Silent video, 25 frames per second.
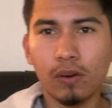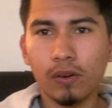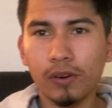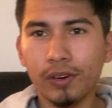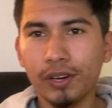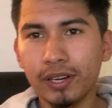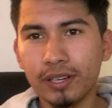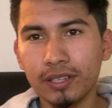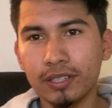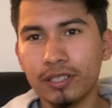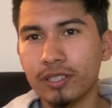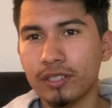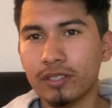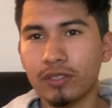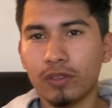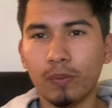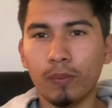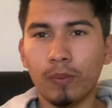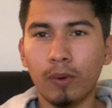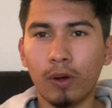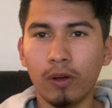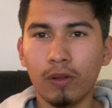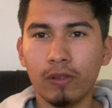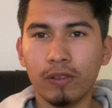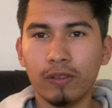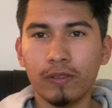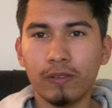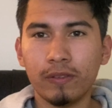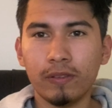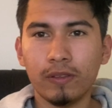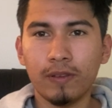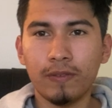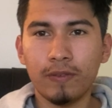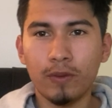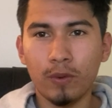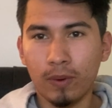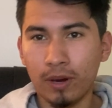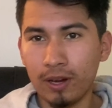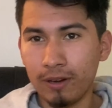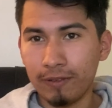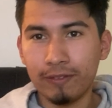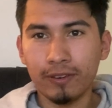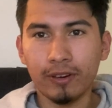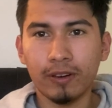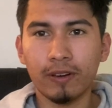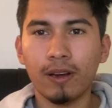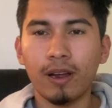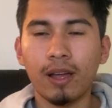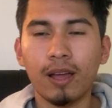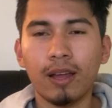Or you can just do both if you want to
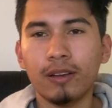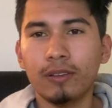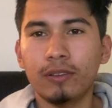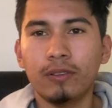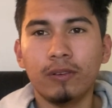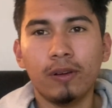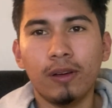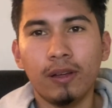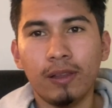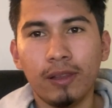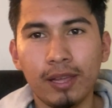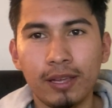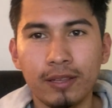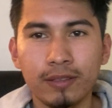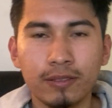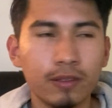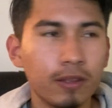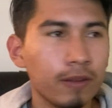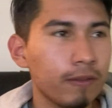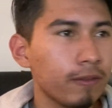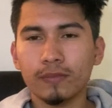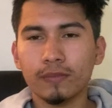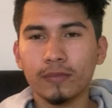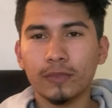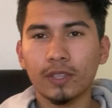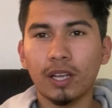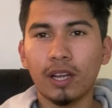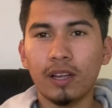figure out how to do all that and stuff.